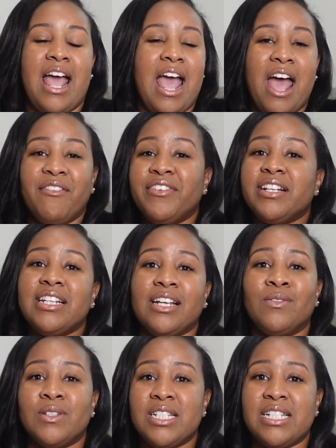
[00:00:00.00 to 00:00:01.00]

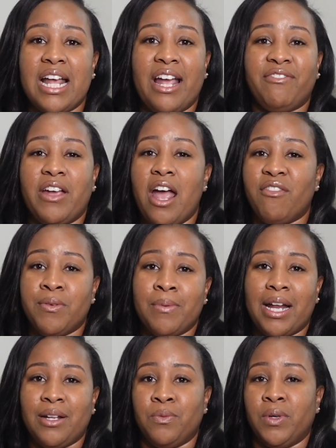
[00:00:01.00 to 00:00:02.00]
Everything was safe.
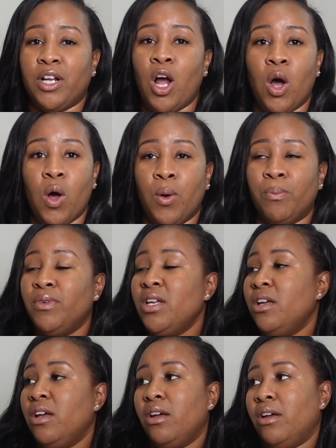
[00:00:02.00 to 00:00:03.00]
Everybody went home.
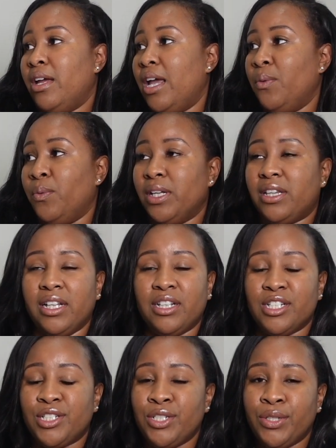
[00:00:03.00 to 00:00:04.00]
Within
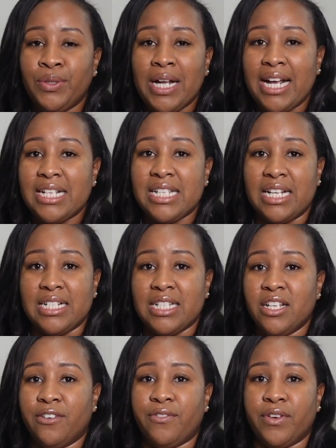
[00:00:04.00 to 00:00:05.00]
the 2 days that it
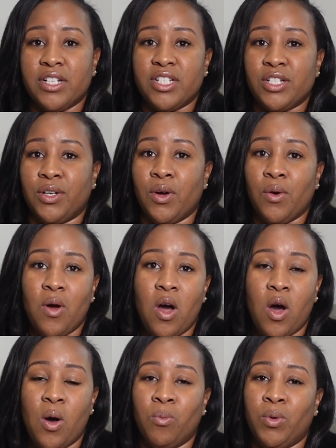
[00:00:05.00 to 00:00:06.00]
took for us to go
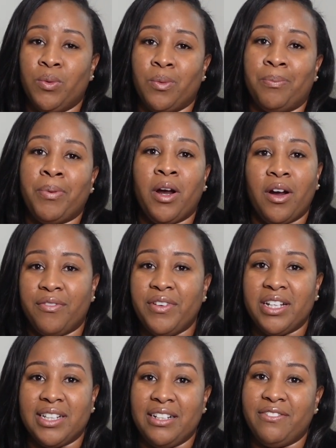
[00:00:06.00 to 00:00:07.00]
home, we were
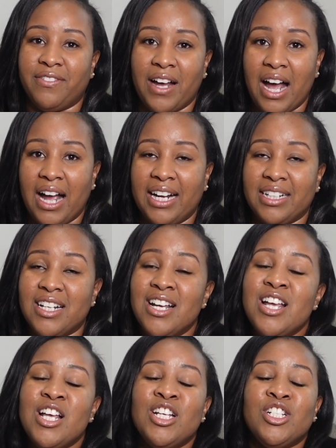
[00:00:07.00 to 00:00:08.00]
perfectly fine.
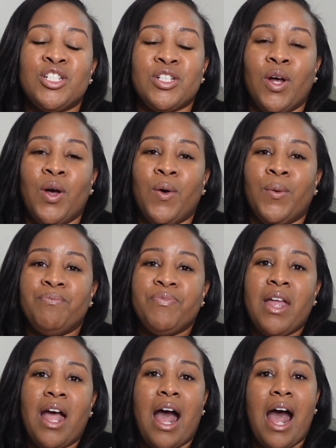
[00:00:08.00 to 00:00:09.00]
So
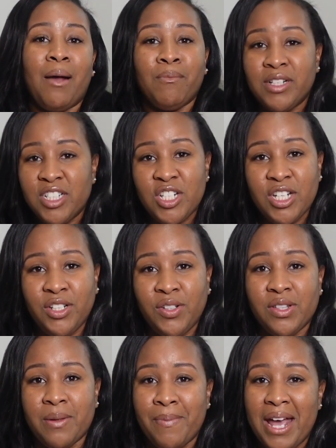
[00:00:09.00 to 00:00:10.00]
I'm wishing
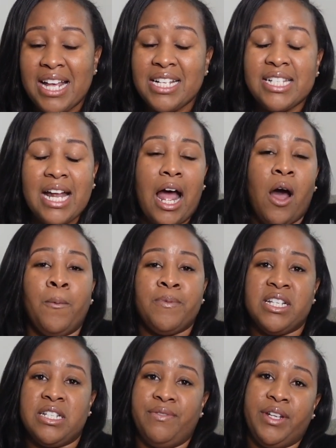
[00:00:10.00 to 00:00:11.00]
you the best. I hope
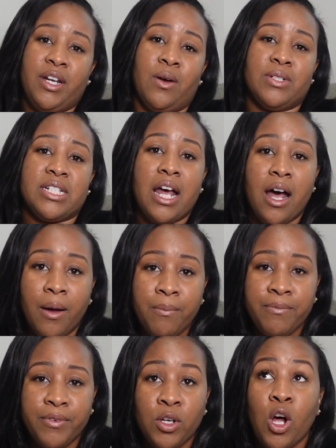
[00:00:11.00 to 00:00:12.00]
this video was
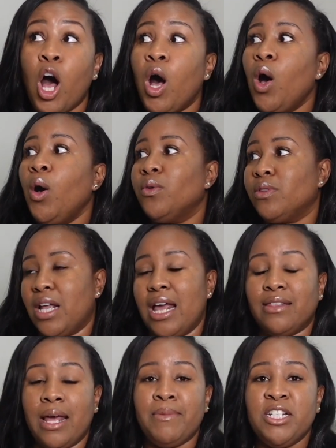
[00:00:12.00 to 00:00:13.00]
helpful. Oh,
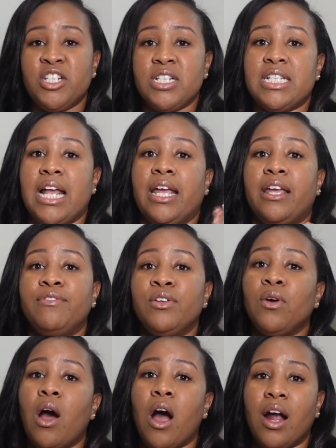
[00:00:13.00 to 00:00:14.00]
and let me just say, if
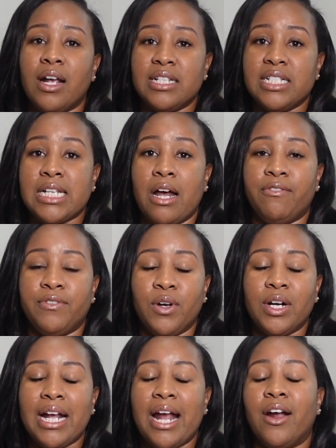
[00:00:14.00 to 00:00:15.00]
you are in the South
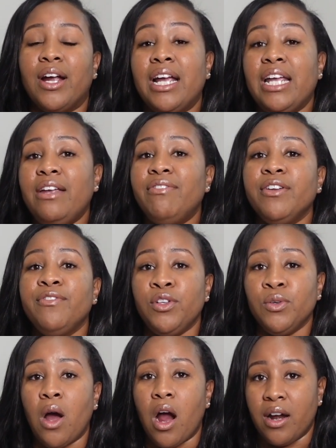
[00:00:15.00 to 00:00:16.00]
Florida area, even if
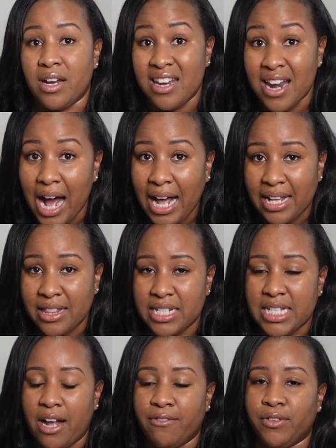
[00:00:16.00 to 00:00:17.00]
you are not in the
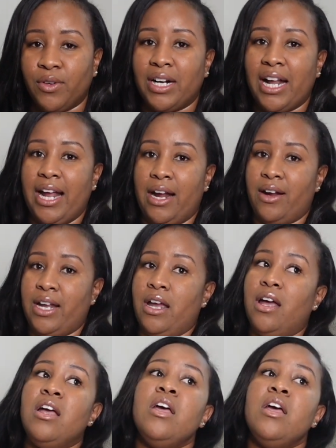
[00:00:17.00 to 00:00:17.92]
South Florida area,